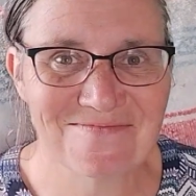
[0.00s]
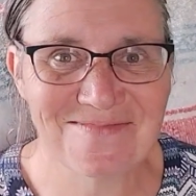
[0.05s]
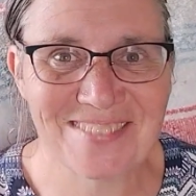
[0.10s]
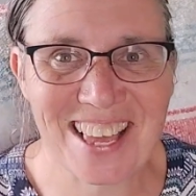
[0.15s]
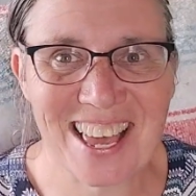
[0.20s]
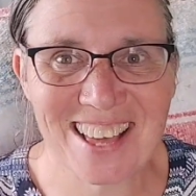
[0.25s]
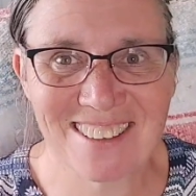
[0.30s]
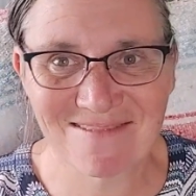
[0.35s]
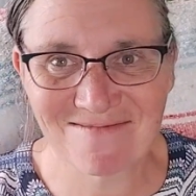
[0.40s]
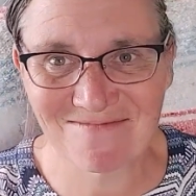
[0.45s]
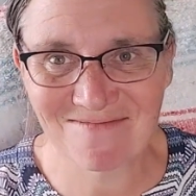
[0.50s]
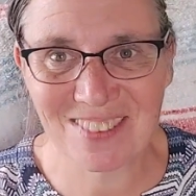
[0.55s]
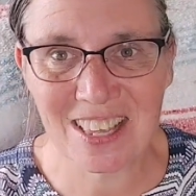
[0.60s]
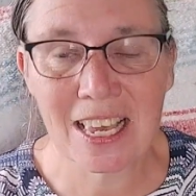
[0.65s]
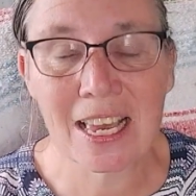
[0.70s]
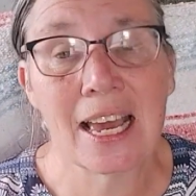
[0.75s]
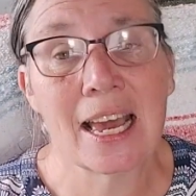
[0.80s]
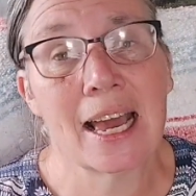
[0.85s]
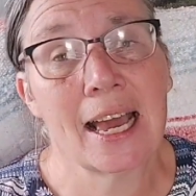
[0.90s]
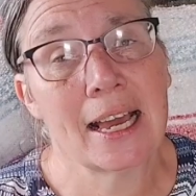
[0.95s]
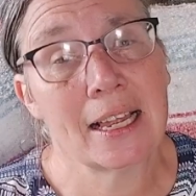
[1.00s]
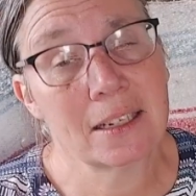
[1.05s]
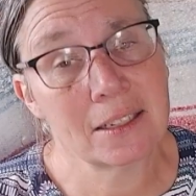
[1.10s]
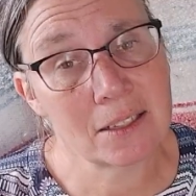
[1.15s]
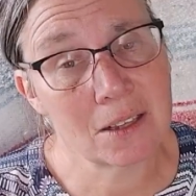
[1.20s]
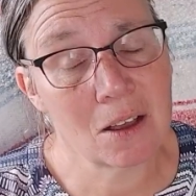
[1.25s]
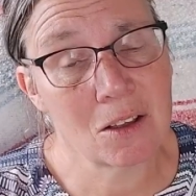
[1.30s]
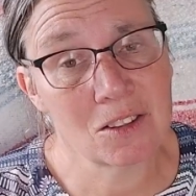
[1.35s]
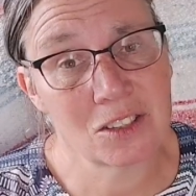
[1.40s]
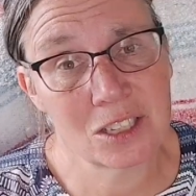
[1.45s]
yeah, and
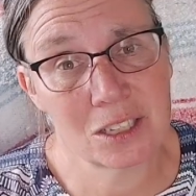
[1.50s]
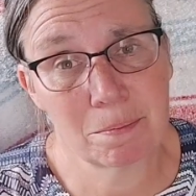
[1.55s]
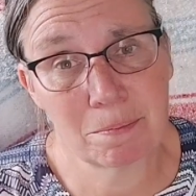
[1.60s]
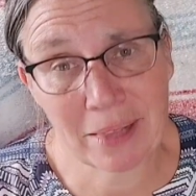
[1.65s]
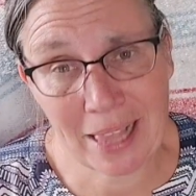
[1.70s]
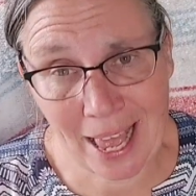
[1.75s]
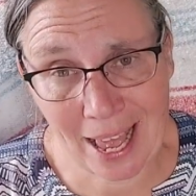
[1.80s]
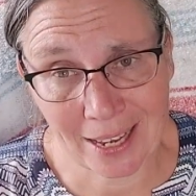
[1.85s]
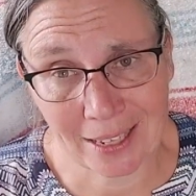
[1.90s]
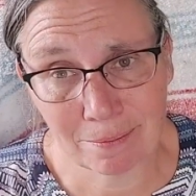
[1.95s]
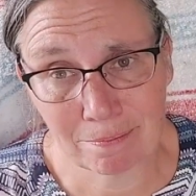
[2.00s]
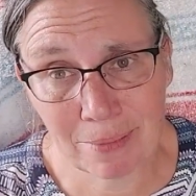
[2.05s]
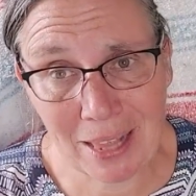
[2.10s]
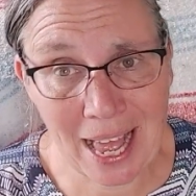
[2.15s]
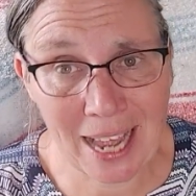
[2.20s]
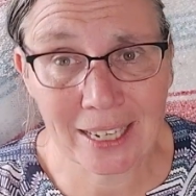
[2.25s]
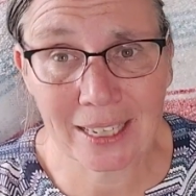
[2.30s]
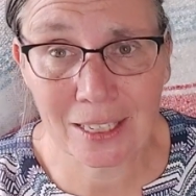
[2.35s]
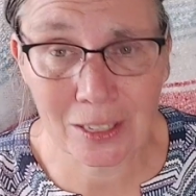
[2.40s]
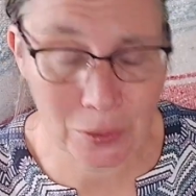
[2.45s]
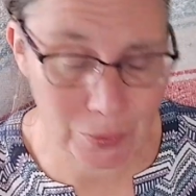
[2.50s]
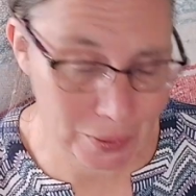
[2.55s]
it's all just black and